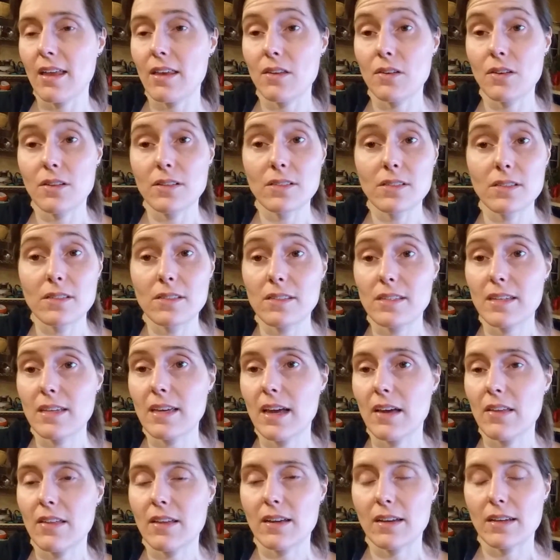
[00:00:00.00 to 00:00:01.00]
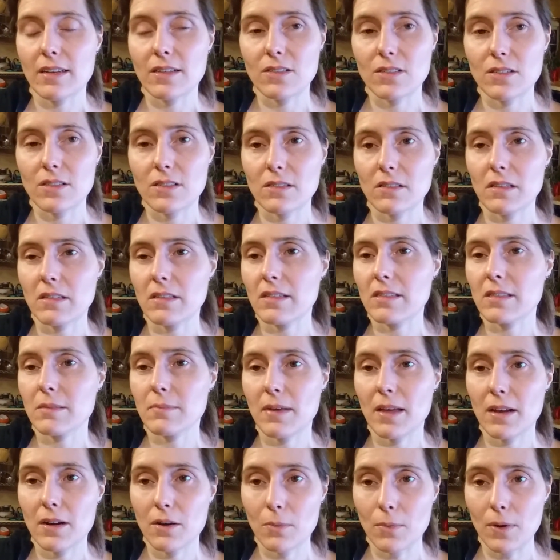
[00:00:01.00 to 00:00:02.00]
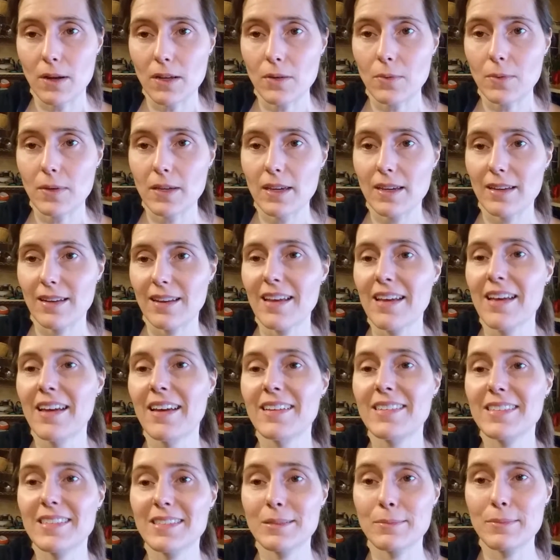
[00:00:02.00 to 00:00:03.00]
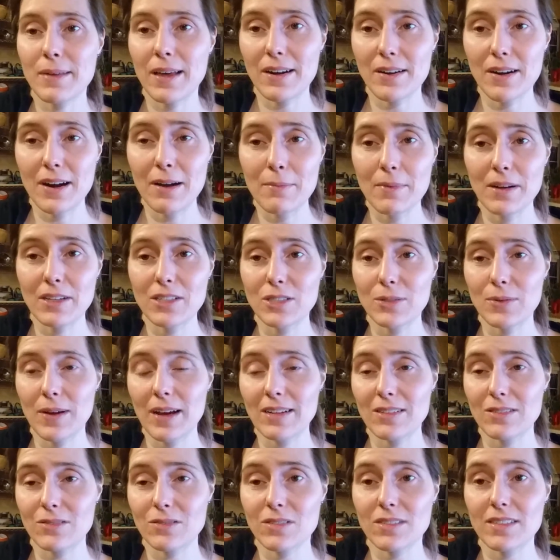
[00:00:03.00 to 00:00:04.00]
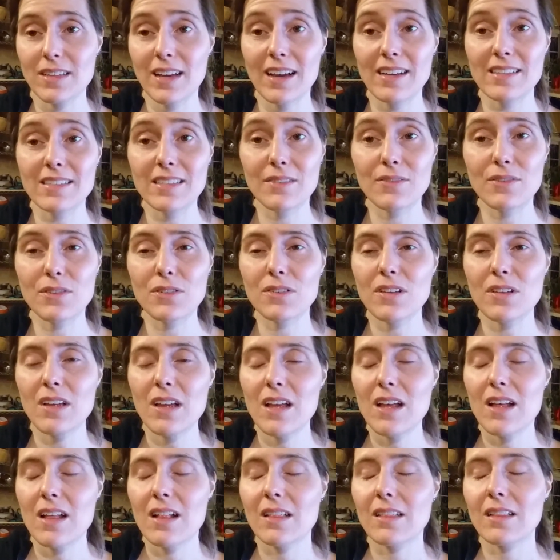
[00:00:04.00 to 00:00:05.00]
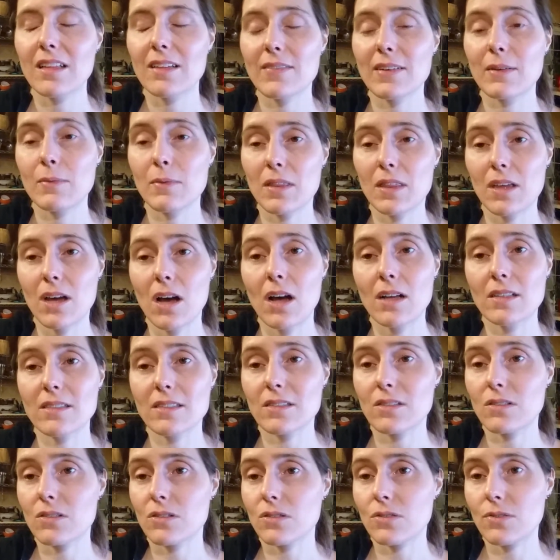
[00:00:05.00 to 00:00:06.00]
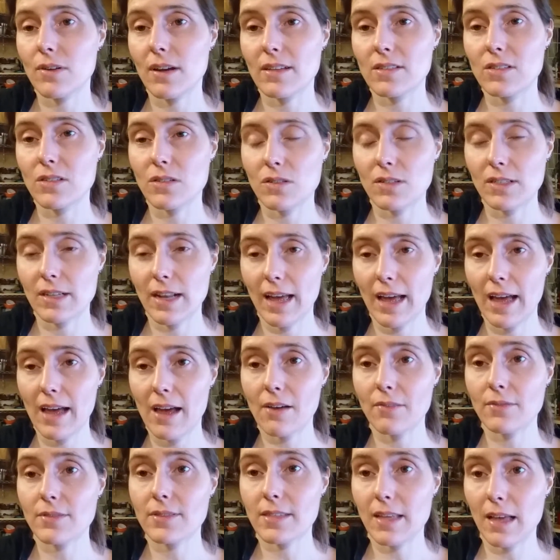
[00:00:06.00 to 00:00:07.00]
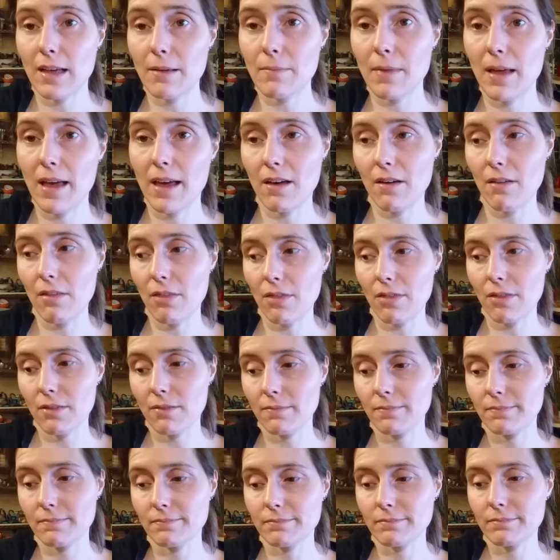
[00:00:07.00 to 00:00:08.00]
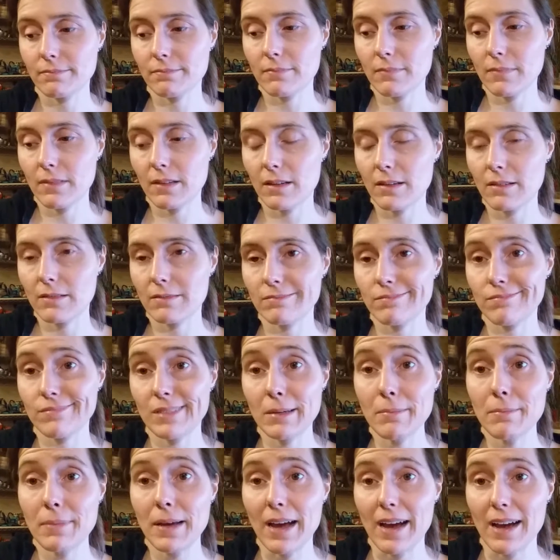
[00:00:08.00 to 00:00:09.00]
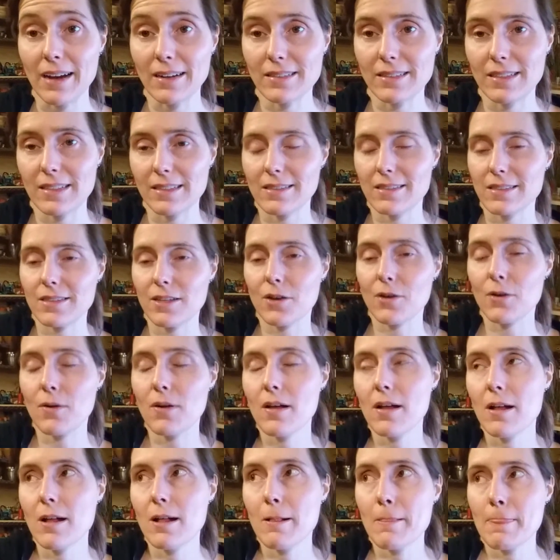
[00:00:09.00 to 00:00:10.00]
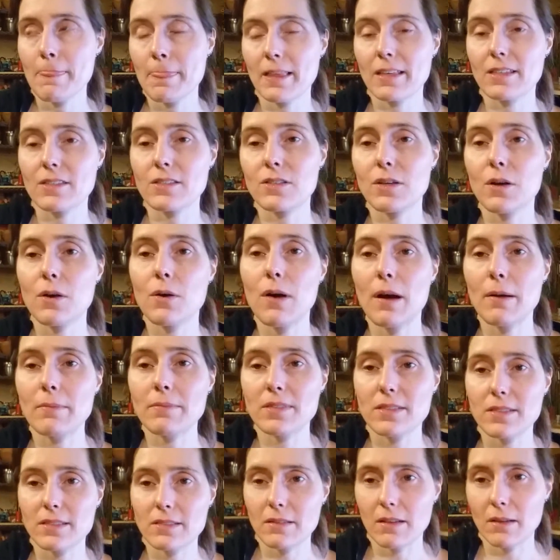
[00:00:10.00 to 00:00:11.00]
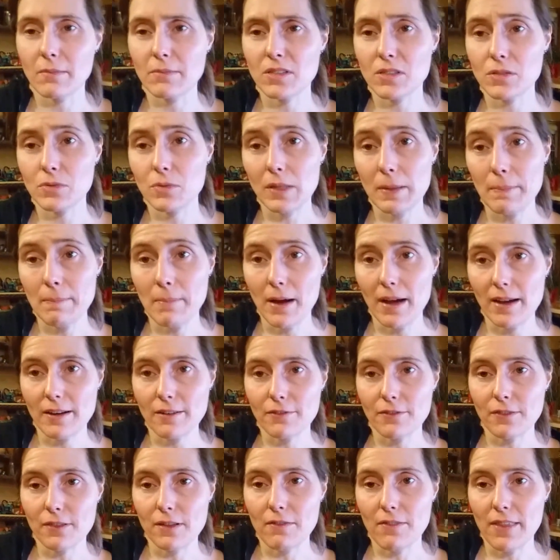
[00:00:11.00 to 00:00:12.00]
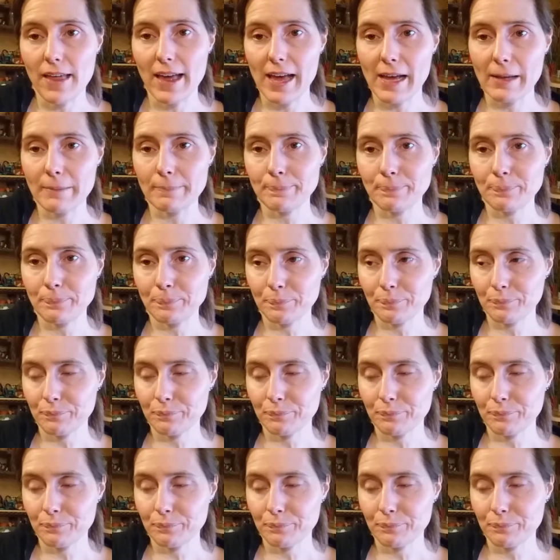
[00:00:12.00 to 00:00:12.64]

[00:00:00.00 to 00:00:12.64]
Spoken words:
you can just see how that can it doesn't matter what you eat, it doesn't matter how much you exercise. If you're living with constant stress, you're going to have some health impact. And so I'm just really mindful of that,